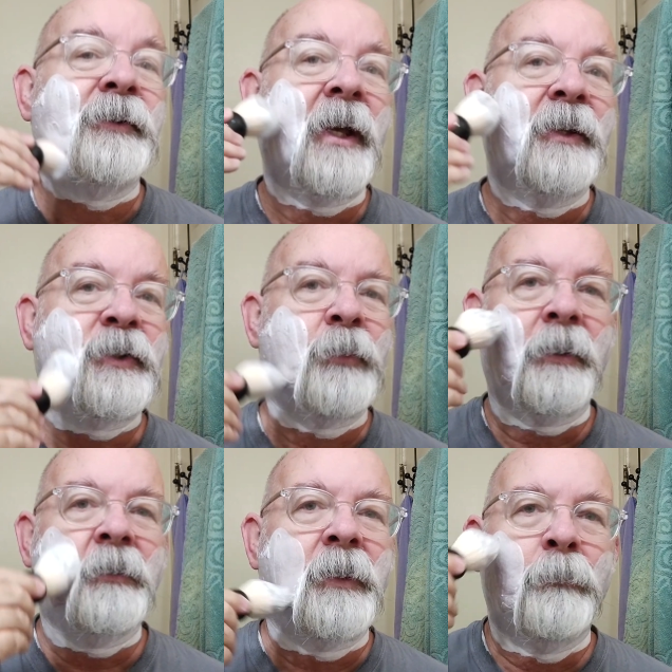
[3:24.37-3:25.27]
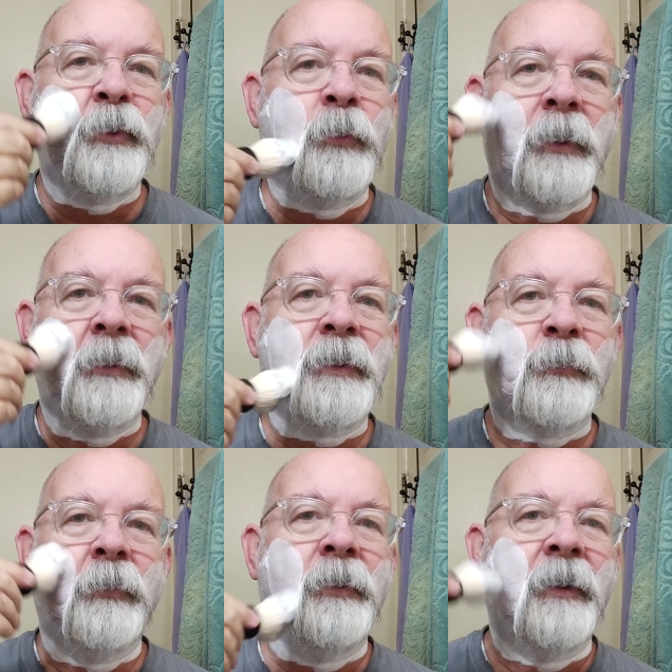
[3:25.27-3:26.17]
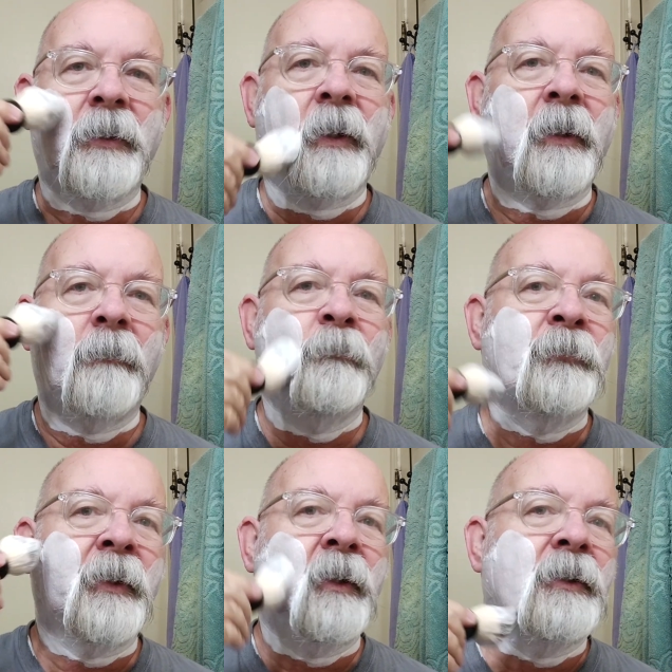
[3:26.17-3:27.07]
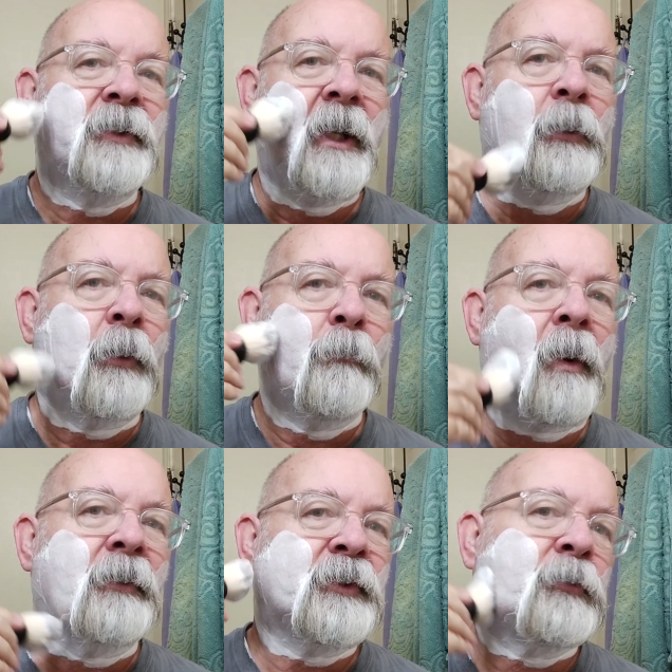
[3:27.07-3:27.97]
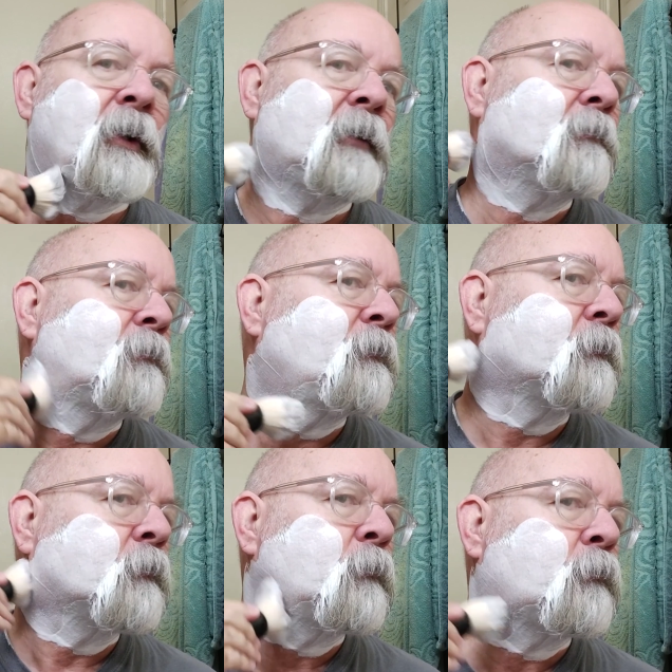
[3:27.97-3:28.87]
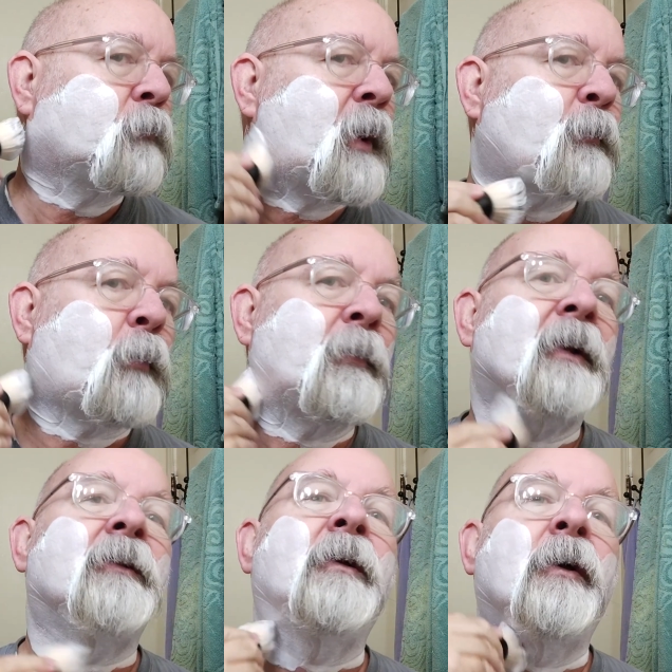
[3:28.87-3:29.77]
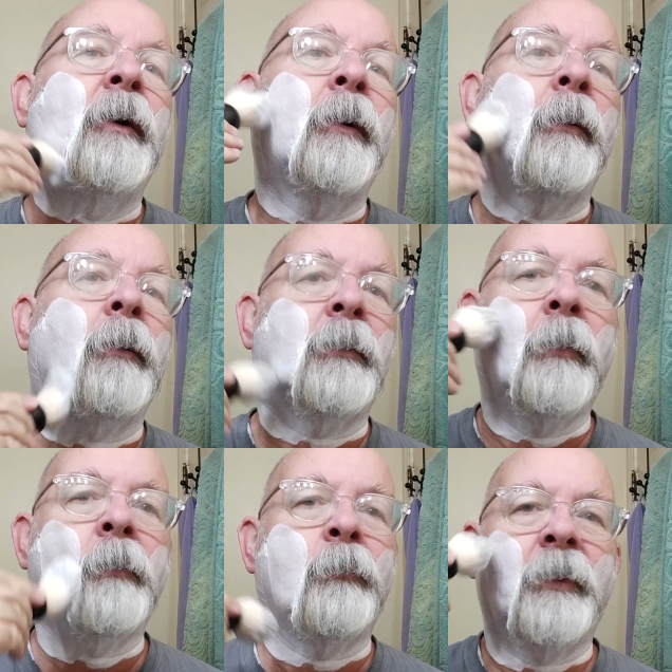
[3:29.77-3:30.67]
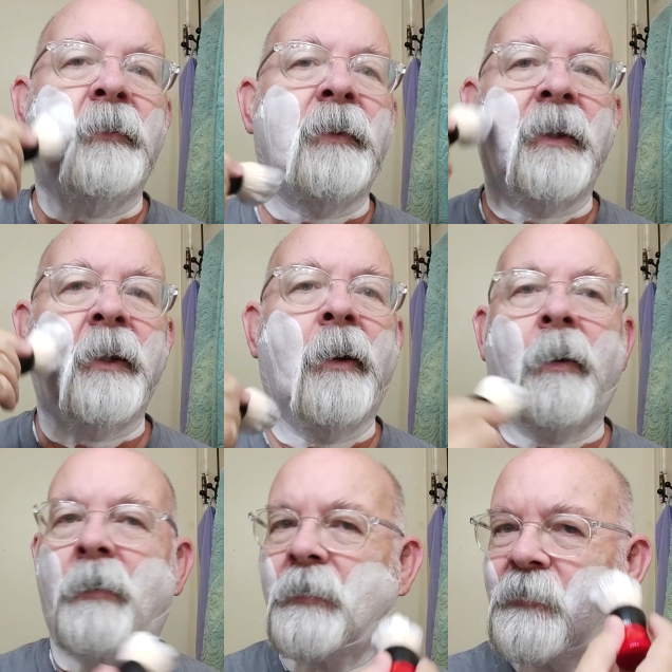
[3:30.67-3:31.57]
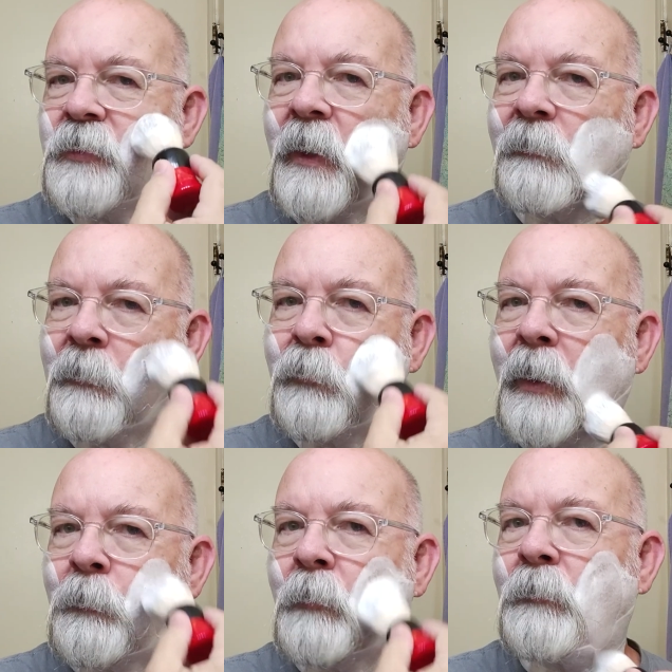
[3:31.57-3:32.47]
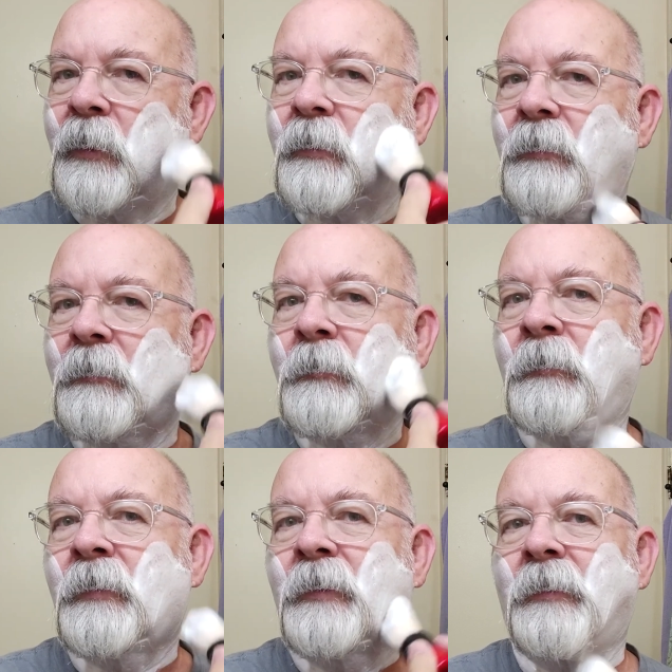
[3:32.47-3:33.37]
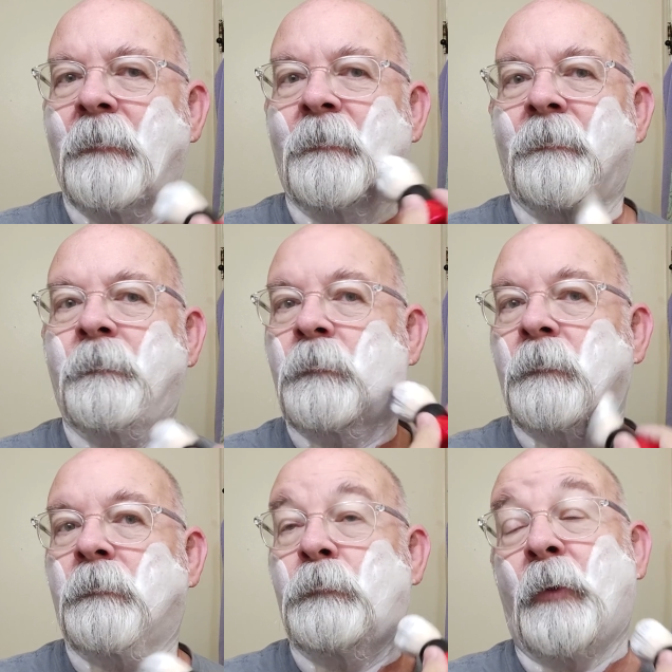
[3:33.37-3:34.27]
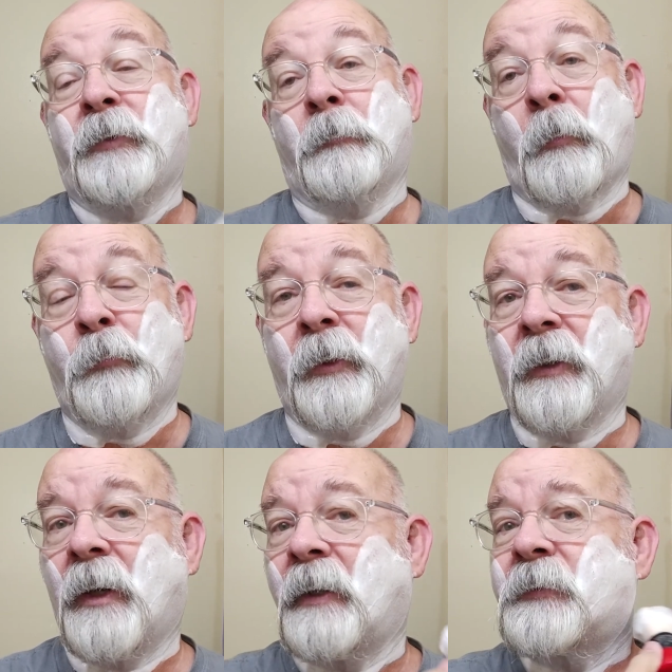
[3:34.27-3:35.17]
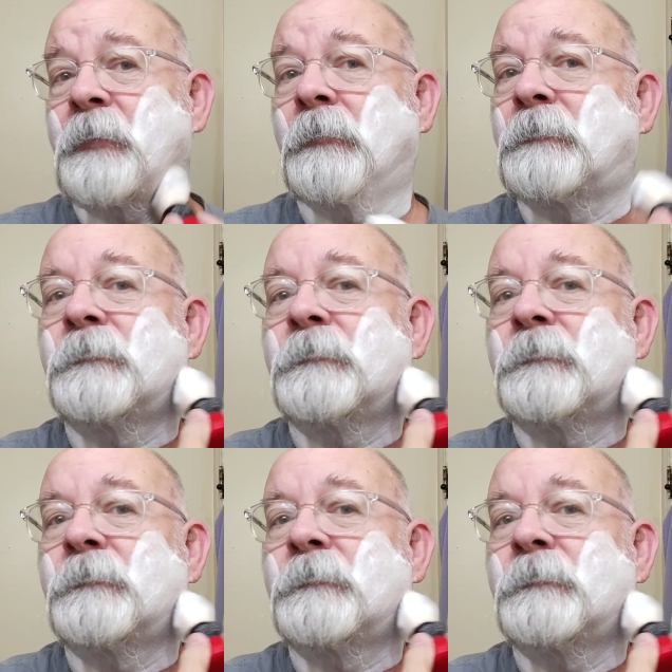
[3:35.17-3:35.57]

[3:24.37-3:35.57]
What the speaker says: was kind of struggling in between this one, Taylor of Bond Street Peppermint, or going with the Art of Shaving Peppermint. Both of them are pretty nice.